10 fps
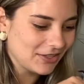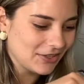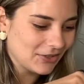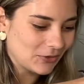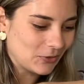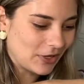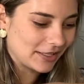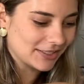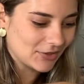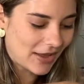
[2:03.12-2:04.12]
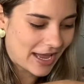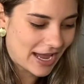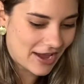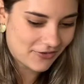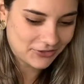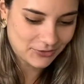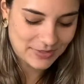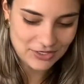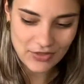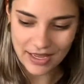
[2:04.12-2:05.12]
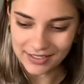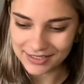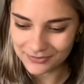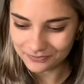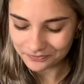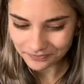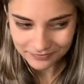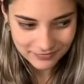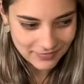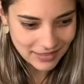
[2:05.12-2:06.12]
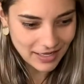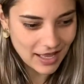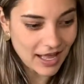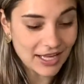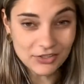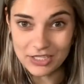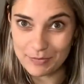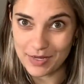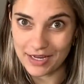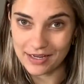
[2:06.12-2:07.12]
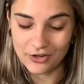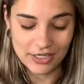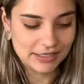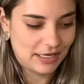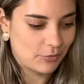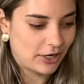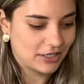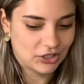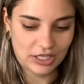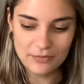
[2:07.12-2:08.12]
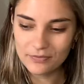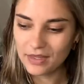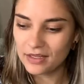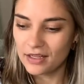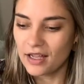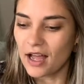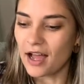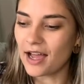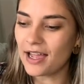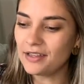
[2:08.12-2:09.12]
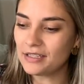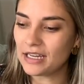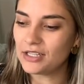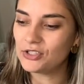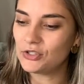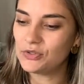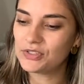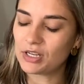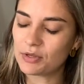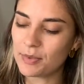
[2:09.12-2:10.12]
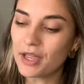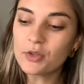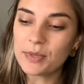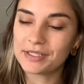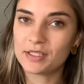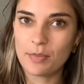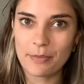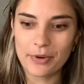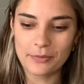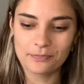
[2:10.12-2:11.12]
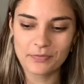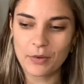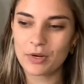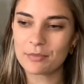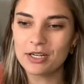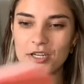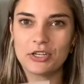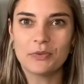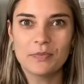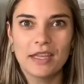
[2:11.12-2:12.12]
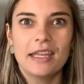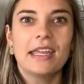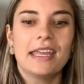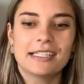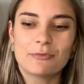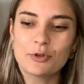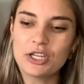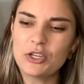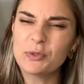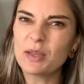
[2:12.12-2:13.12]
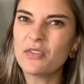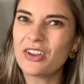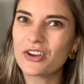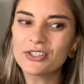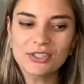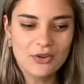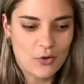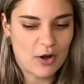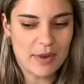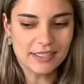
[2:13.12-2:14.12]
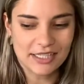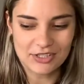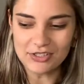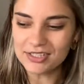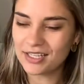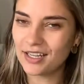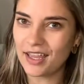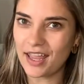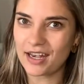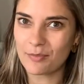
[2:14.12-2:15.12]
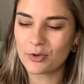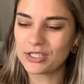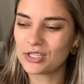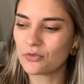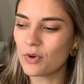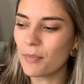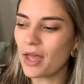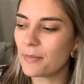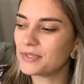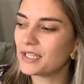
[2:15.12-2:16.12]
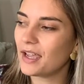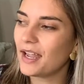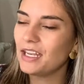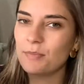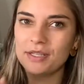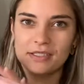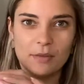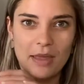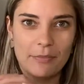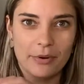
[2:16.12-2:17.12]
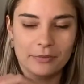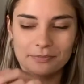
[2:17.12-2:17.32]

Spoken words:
Cool. So after we do that, I don't need my crayons anymore, actually. I need to start with my other pieces of paper. And what I'm going to do is I'm going to use my fingers or my scissors, and I'm going to rip up tiny pieces of paper,